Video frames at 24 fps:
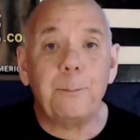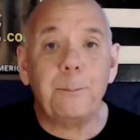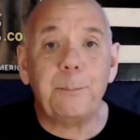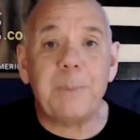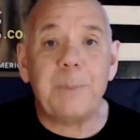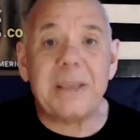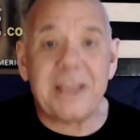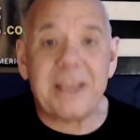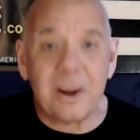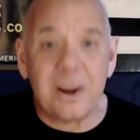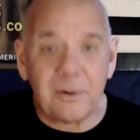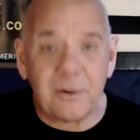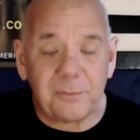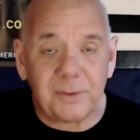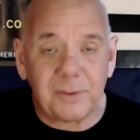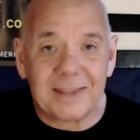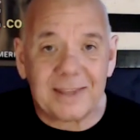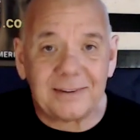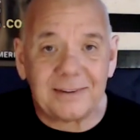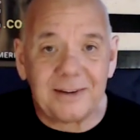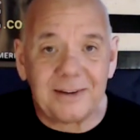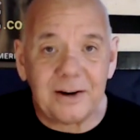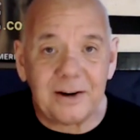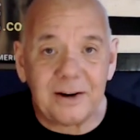Be careful
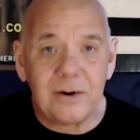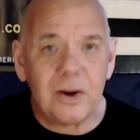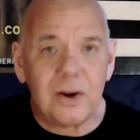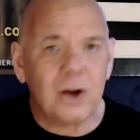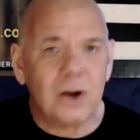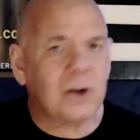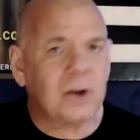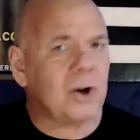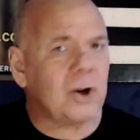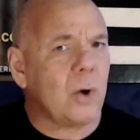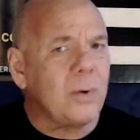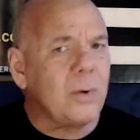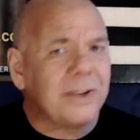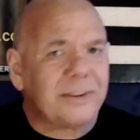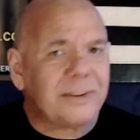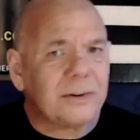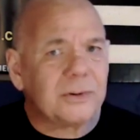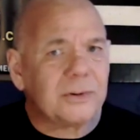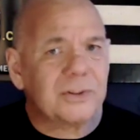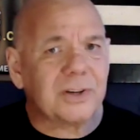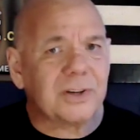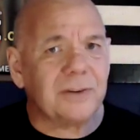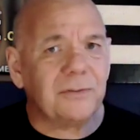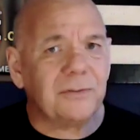out there. Go get
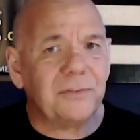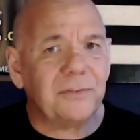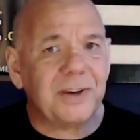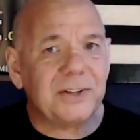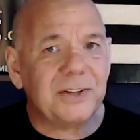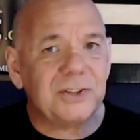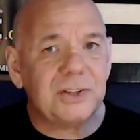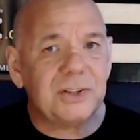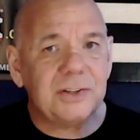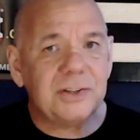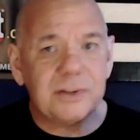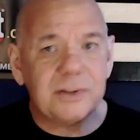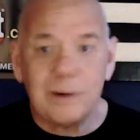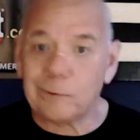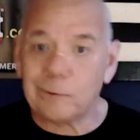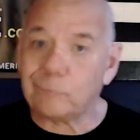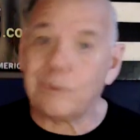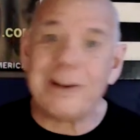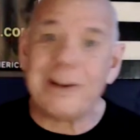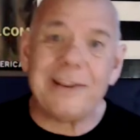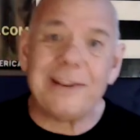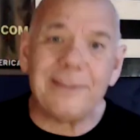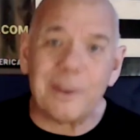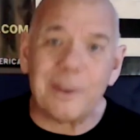those confessions.
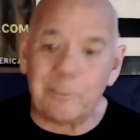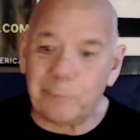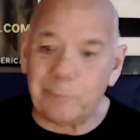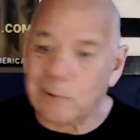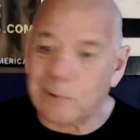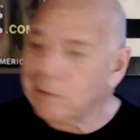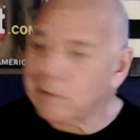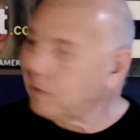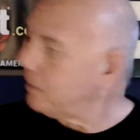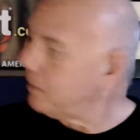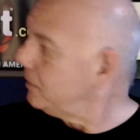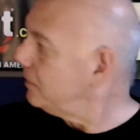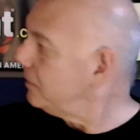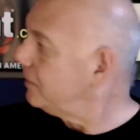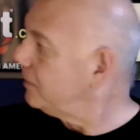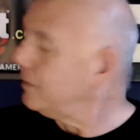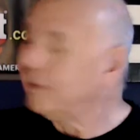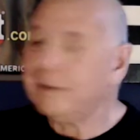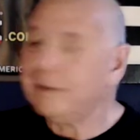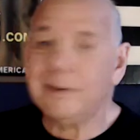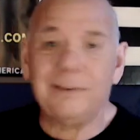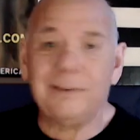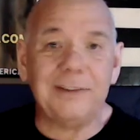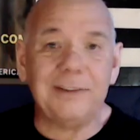Read the book,
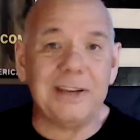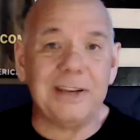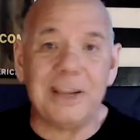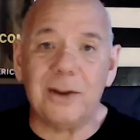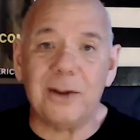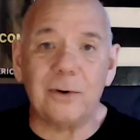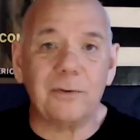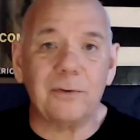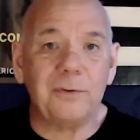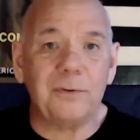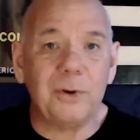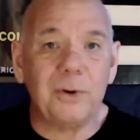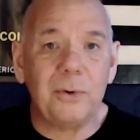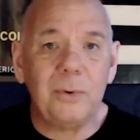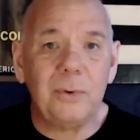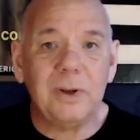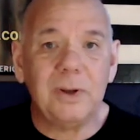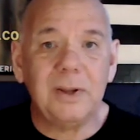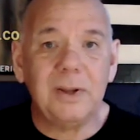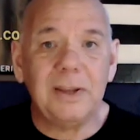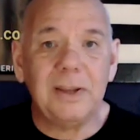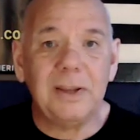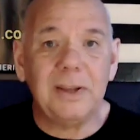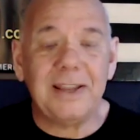The Interview.
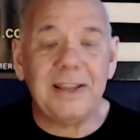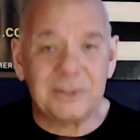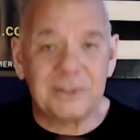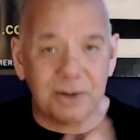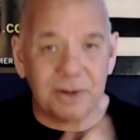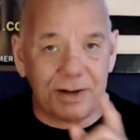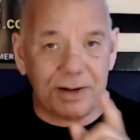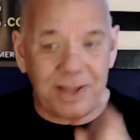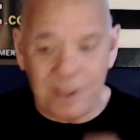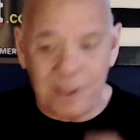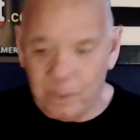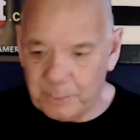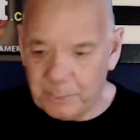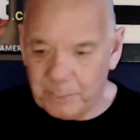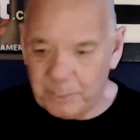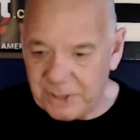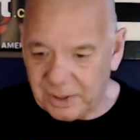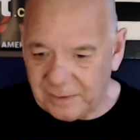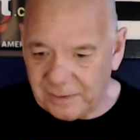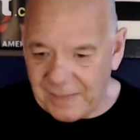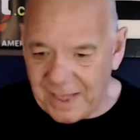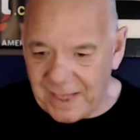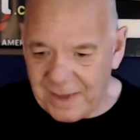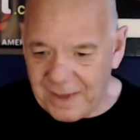It's going to help you
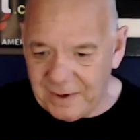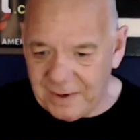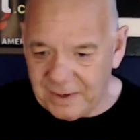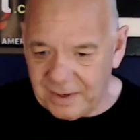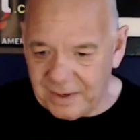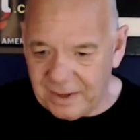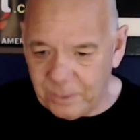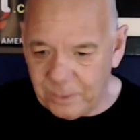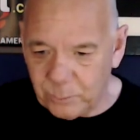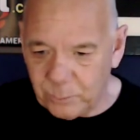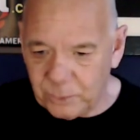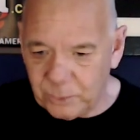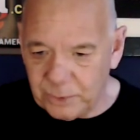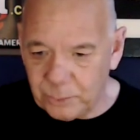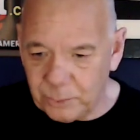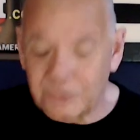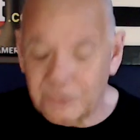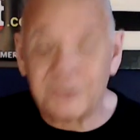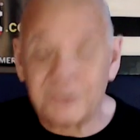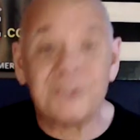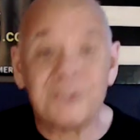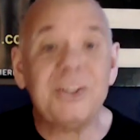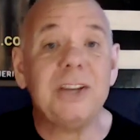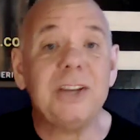a lot, and we
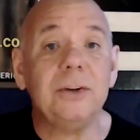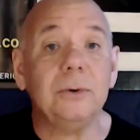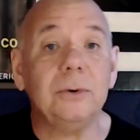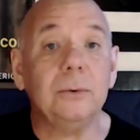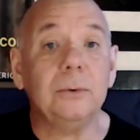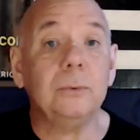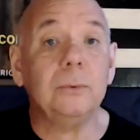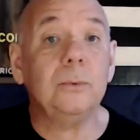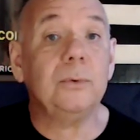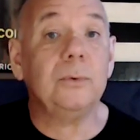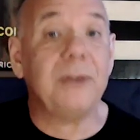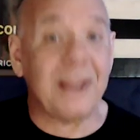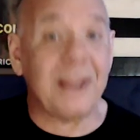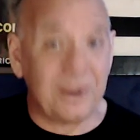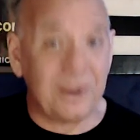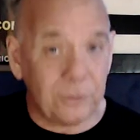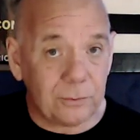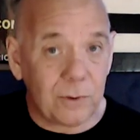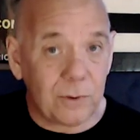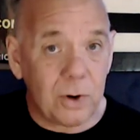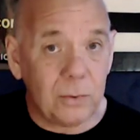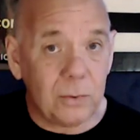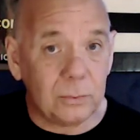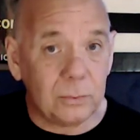will see you down the
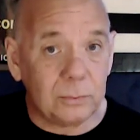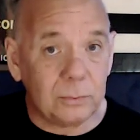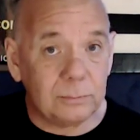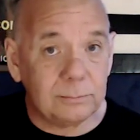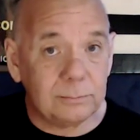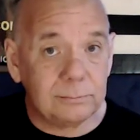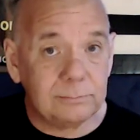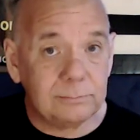road.